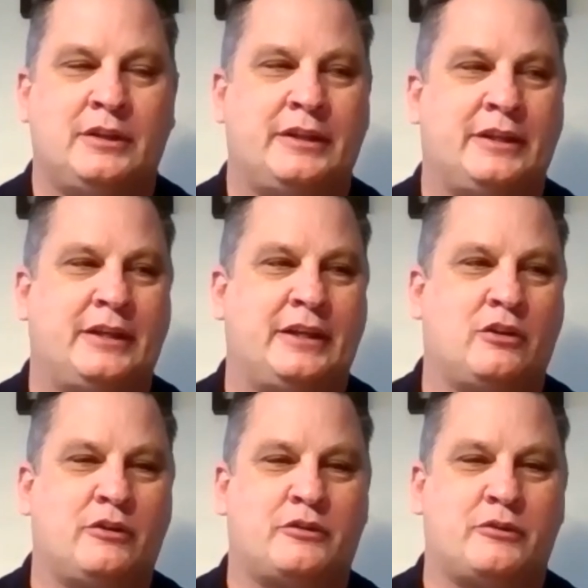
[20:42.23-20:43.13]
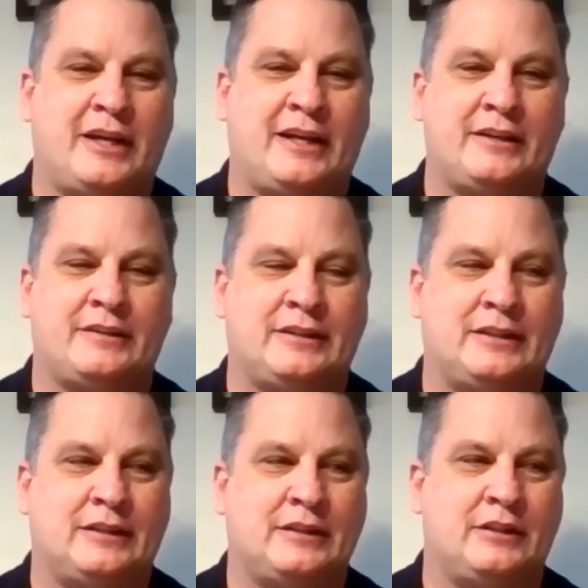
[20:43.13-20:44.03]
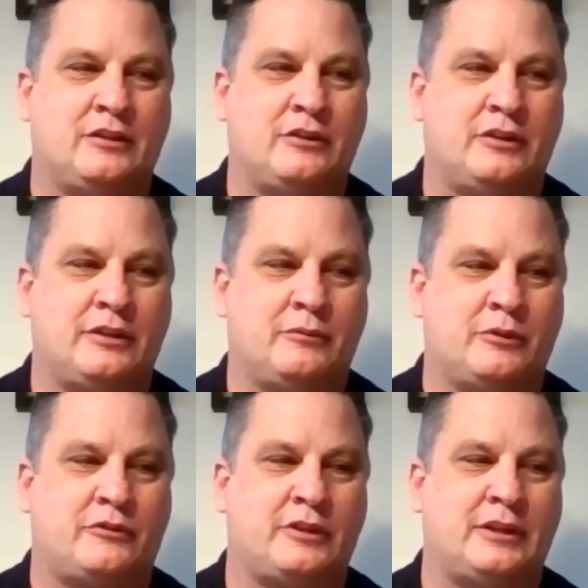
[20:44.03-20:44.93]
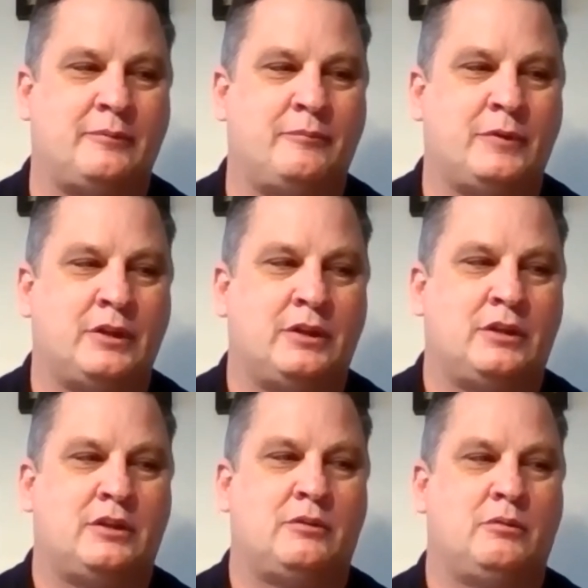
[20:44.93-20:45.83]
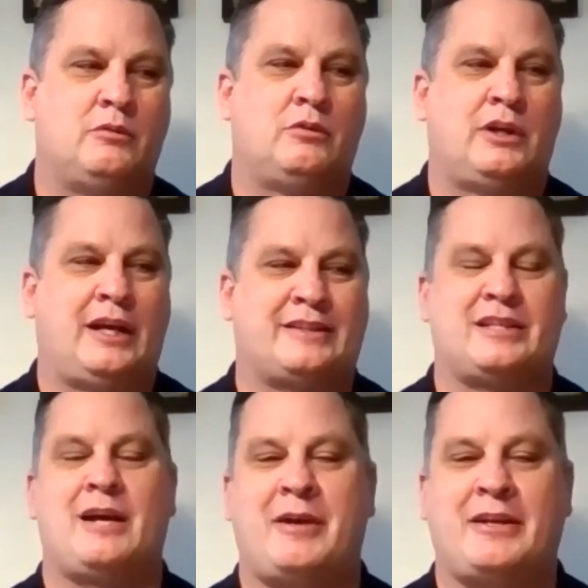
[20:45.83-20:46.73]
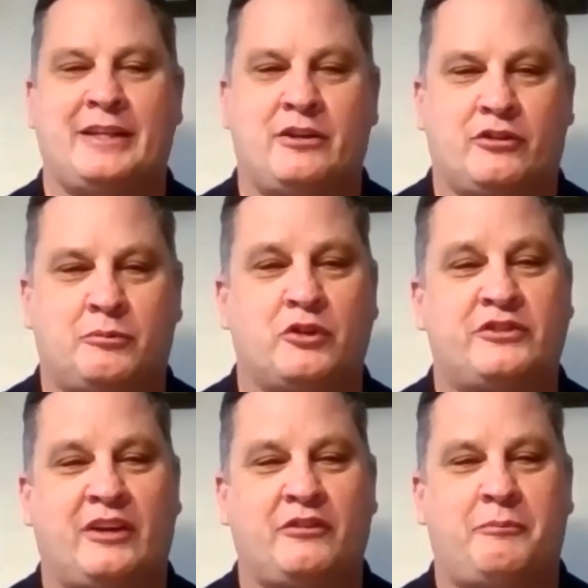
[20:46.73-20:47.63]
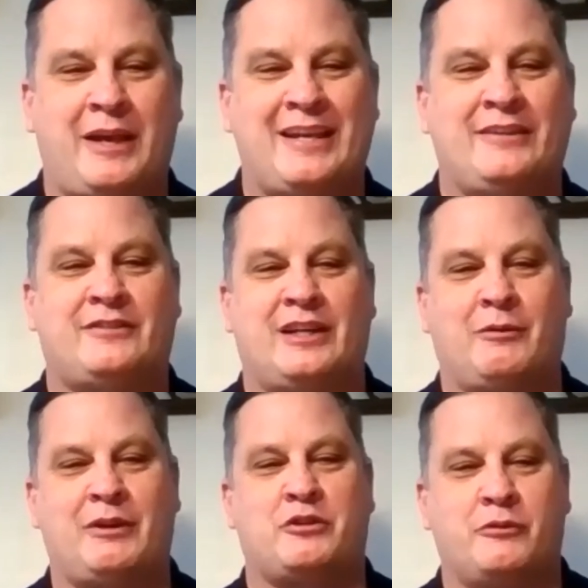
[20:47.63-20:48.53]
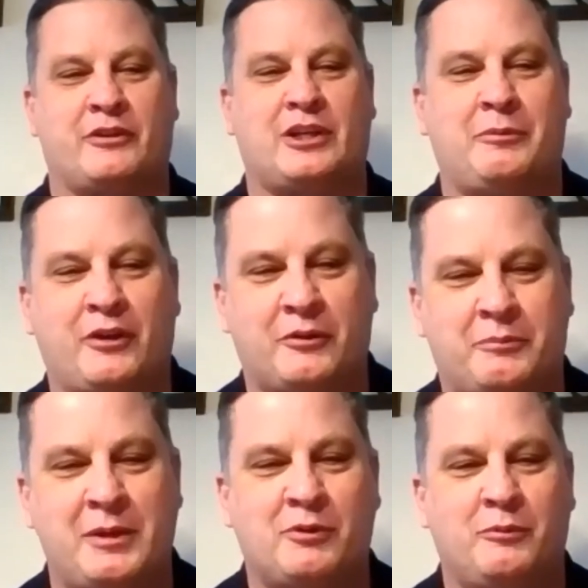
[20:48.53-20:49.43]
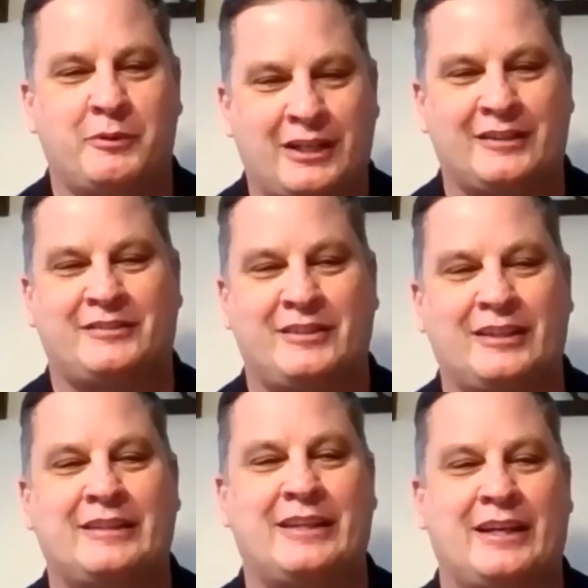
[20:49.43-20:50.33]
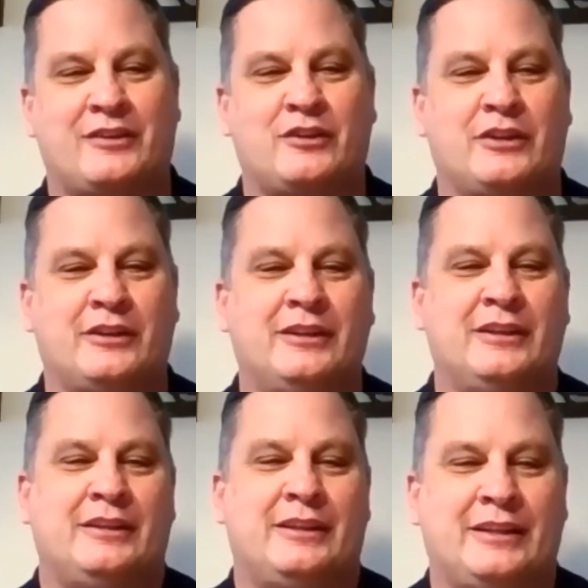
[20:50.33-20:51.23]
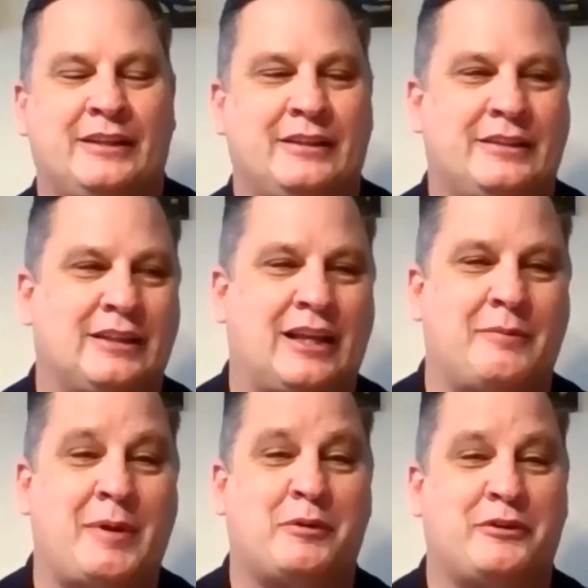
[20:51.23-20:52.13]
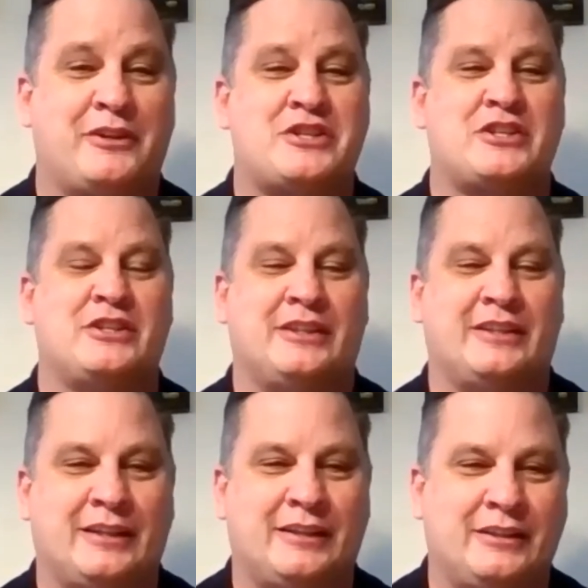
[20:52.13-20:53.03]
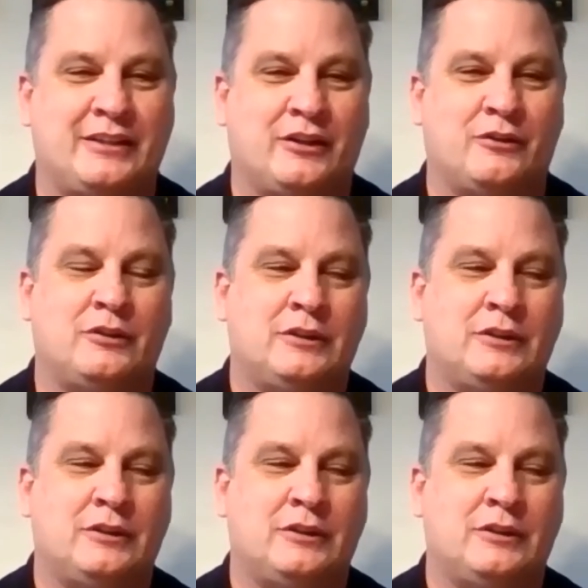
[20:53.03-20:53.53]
and going through that, you know, it was, at the time I did it, it was more self-paced, and I went through it with a couple other people and we kind of studied together and did a lot of memorization, and then, you know,